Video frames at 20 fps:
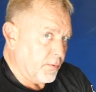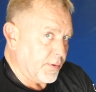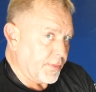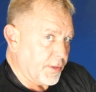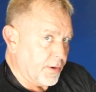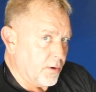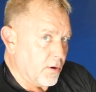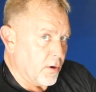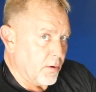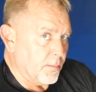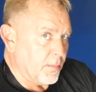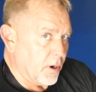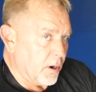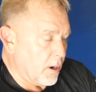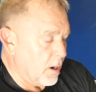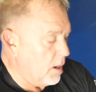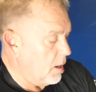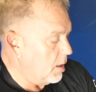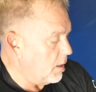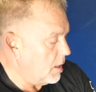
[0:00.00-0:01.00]
with an arm
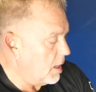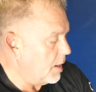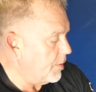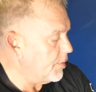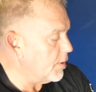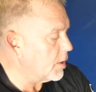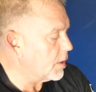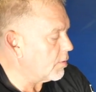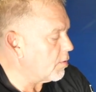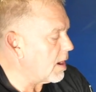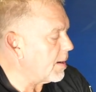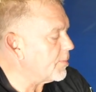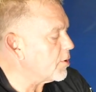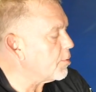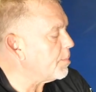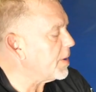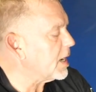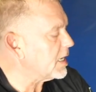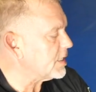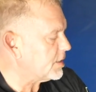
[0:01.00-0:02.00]
bar and they grab their
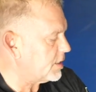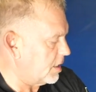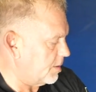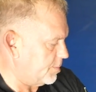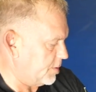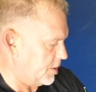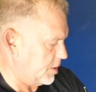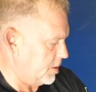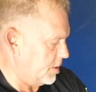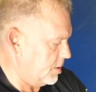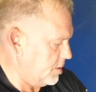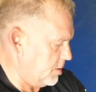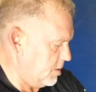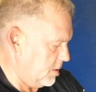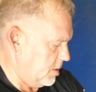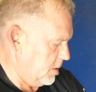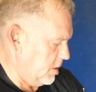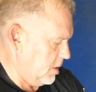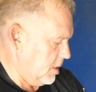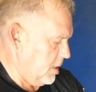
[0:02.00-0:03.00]
biceps.
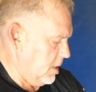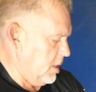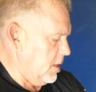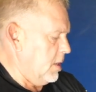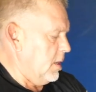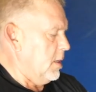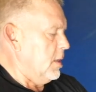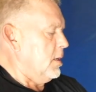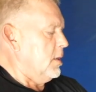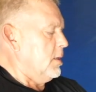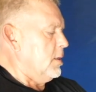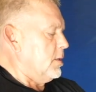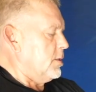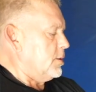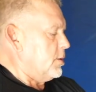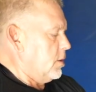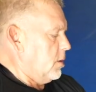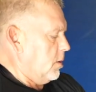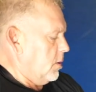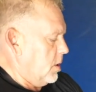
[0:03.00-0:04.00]

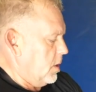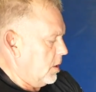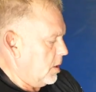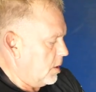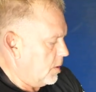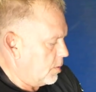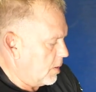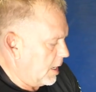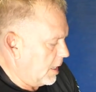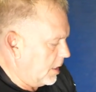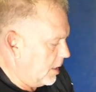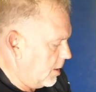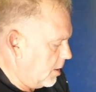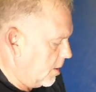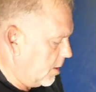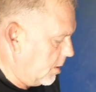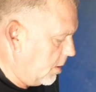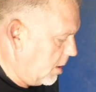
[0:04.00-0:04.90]
So right here,